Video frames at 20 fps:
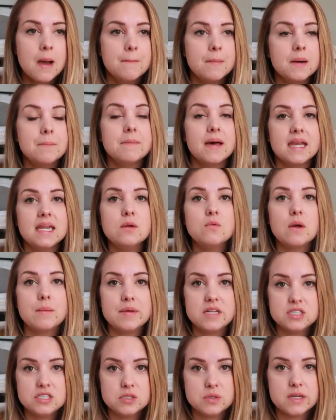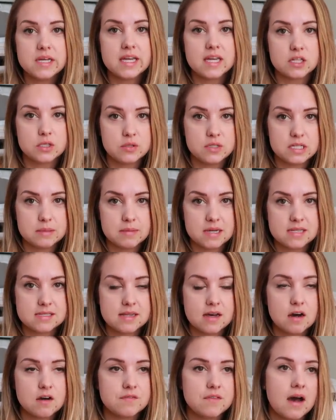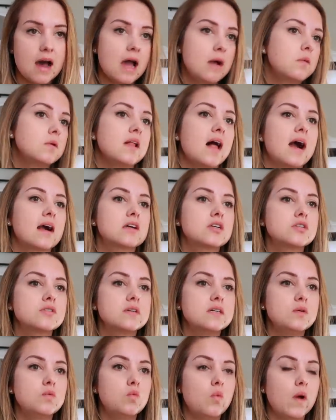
But many women do it, including myself. I will actually